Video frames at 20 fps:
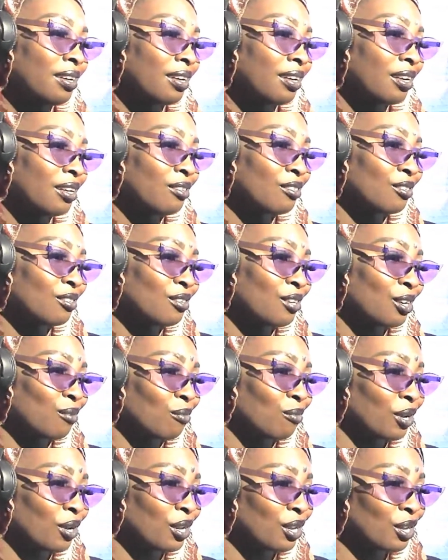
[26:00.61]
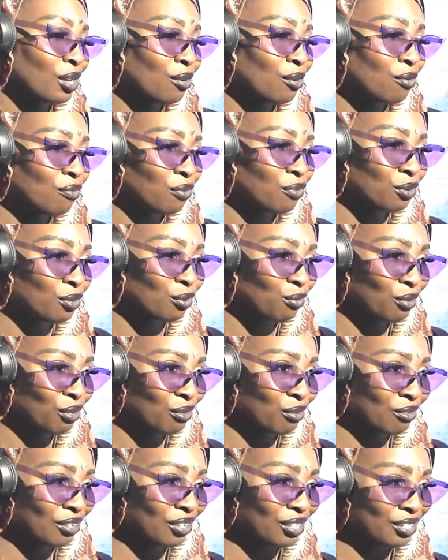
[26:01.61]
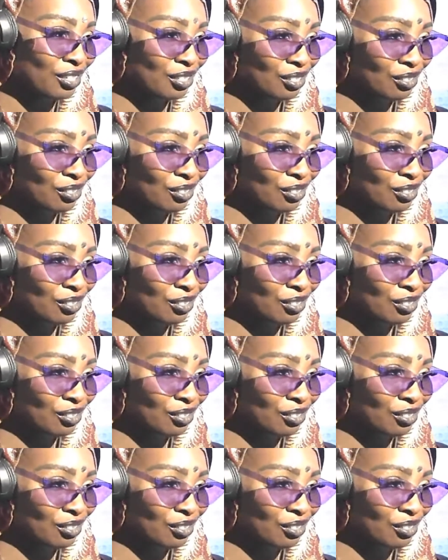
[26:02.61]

internet radio for the road less